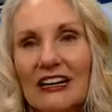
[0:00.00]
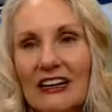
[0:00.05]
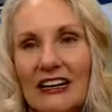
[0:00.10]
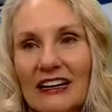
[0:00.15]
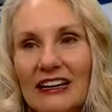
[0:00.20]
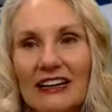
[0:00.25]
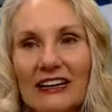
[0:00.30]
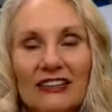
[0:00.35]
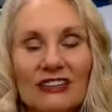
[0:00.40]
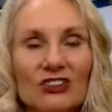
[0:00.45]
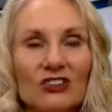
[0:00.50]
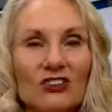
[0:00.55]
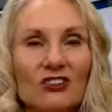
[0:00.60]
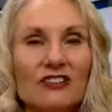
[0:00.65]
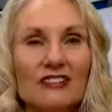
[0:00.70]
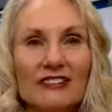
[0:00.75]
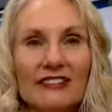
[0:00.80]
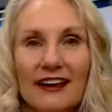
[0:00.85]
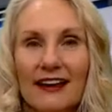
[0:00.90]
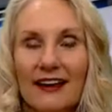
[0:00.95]
And you can
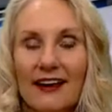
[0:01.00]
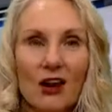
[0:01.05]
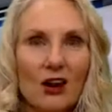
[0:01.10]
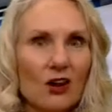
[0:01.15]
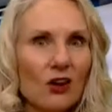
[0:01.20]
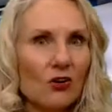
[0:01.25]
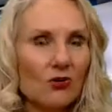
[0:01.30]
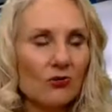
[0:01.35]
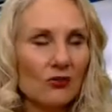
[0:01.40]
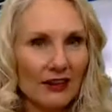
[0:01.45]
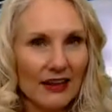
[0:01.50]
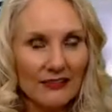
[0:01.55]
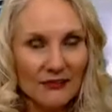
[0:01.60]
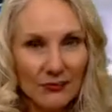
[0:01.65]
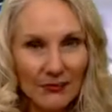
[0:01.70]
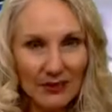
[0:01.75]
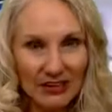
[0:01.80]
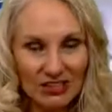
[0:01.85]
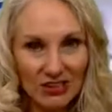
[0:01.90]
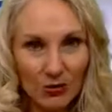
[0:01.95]
say, "Oh, well, I have a
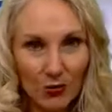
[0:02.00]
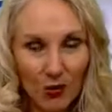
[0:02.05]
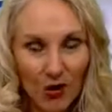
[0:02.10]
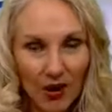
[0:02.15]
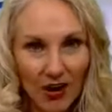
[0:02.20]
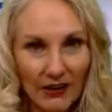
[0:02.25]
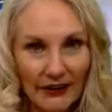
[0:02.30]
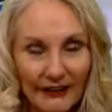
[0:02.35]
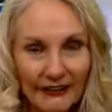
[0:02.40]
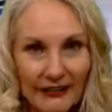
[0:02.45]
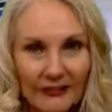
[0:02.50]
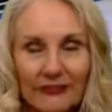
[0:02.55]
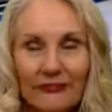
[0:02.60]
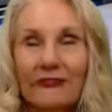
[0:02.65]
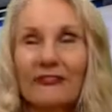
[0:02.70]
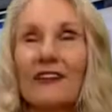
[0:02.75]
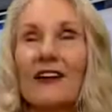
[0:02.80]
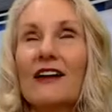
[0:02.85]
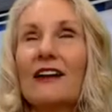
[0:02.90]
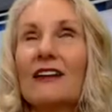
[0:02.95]
magic wand.
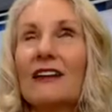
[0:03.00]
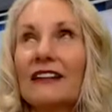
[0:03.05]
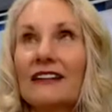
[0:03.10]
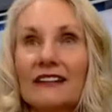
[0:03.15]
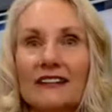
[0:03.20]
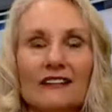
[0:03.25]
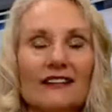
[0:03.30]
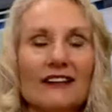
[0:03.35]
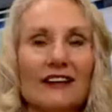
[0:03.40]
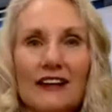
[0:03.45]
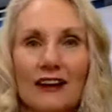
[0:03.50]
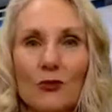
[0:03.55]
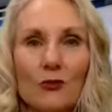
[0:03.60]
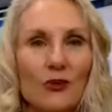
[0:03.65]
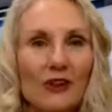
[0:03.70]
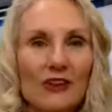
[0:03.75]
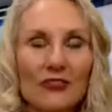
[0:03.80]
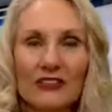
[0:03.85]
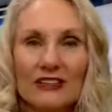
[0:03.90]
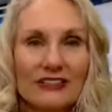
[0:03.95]
Fine. Then I
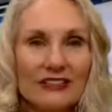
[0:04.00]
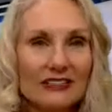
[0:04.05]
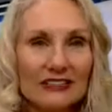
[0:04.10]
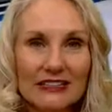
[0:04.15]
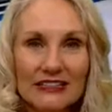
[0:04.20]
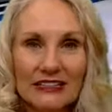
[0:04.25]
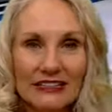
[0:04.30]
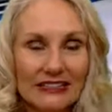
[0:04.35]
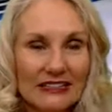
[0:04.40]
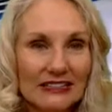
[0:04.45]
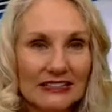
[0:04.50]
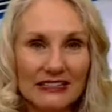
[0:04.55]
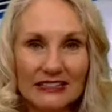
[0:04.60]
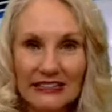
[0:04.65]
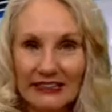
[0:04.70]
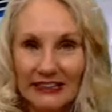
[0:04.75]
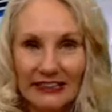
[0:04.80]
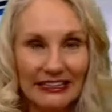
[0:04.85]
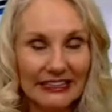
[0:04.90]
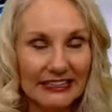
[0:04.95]
want this, this, this,
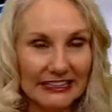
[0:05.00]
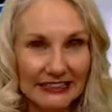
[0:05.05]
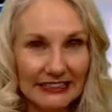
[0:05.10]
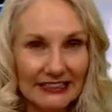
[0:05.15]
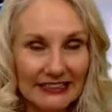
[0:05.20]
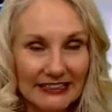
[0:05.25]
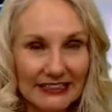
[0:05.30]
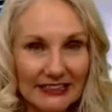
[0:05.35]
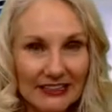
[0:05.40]
and this."